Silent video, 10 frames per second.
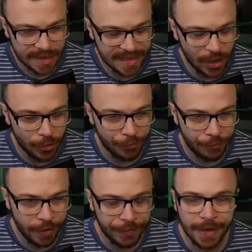So,
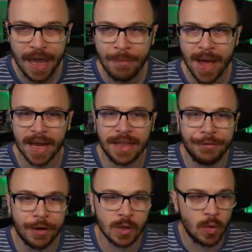50k pack, the
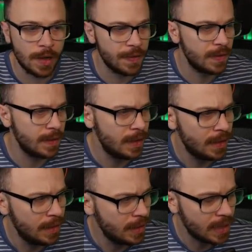first one.
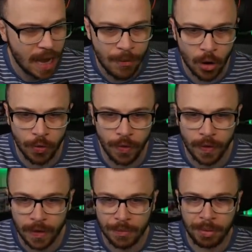Come on,
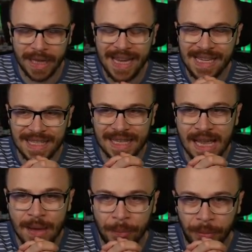please.
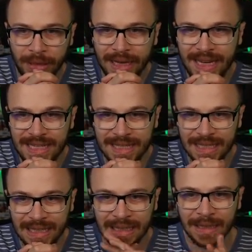
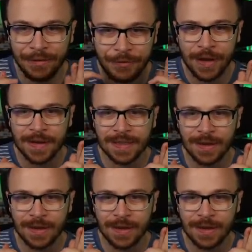Fingers